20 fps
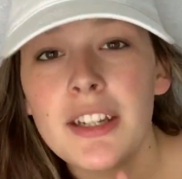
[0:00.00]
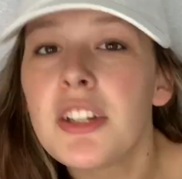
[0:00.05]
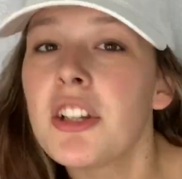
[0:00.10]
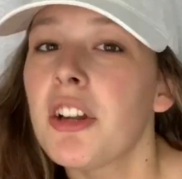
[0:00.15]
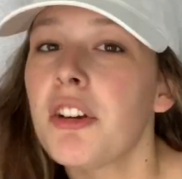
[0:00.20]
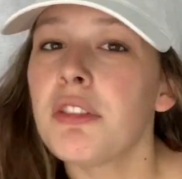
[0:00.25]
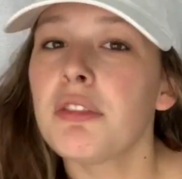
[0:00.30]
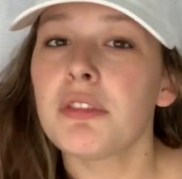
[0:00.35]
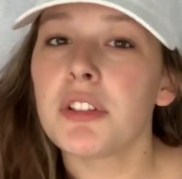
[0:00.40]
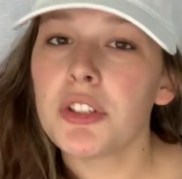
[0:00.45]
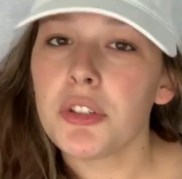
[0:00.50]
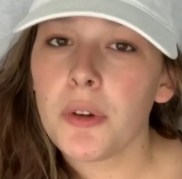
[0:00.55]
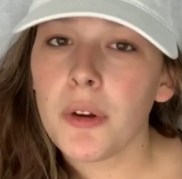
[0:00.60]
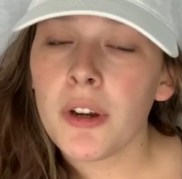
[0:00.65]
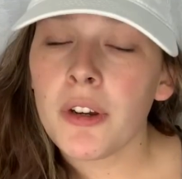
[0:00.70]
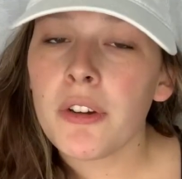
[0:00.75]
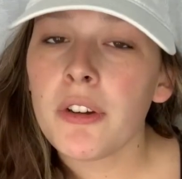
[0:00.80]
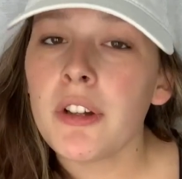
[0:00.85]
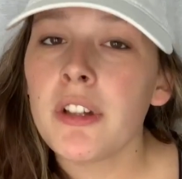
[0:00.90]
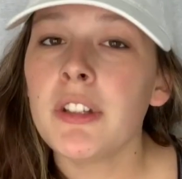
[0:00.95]
You know,
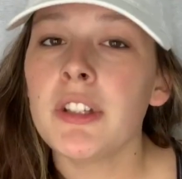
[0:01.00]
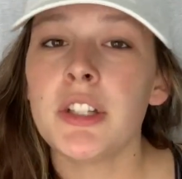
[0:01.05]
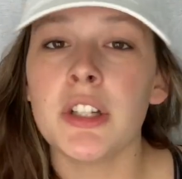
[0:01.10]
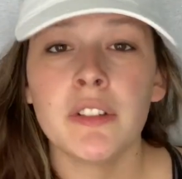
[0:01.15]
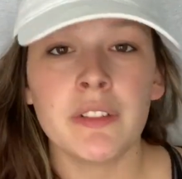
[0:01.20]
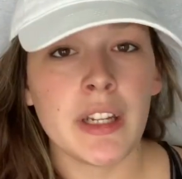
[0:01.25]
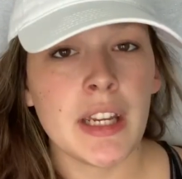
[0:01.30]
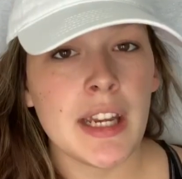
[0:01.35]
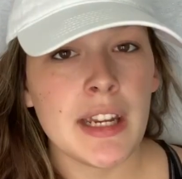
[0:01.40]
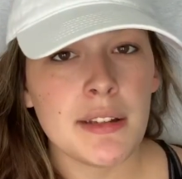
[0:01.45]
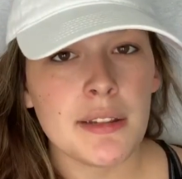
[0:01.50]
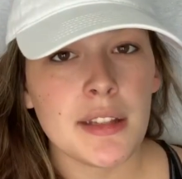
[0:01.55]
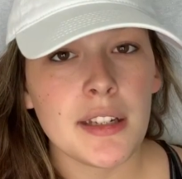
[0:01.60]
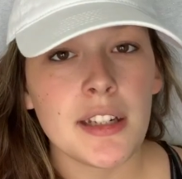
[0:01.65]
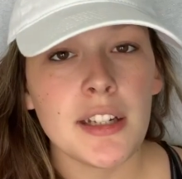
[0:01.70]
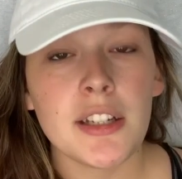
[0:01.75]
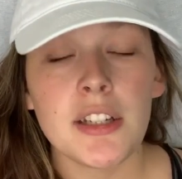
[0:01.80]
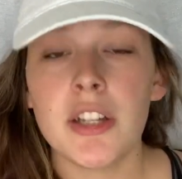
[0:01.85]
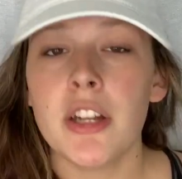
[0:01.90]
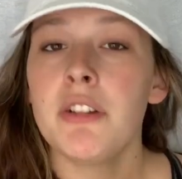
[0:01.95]
rhetorical, if you don't
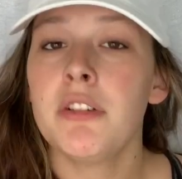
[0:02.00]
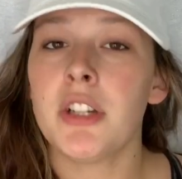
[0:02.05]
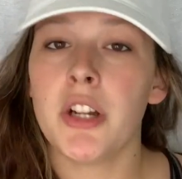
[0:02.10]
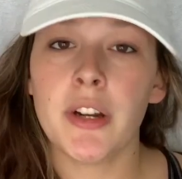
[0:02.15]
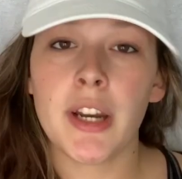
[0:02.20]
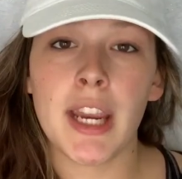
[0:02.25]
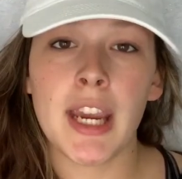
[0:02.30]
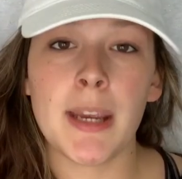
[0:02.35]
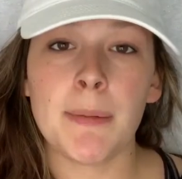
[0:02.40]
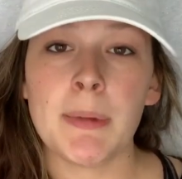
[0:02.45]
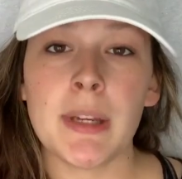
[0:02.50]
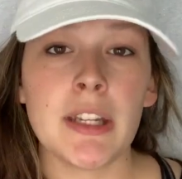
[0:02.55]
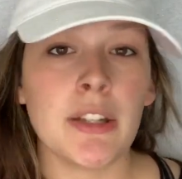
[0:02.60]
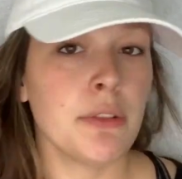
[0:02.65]
answer, you know, don't hate me,